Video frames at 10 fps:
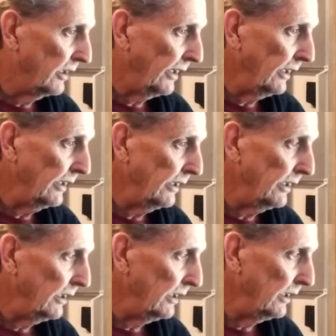
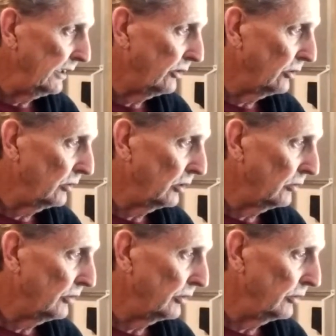Daily
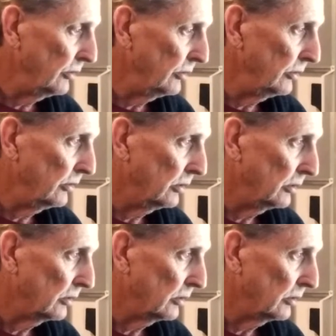202.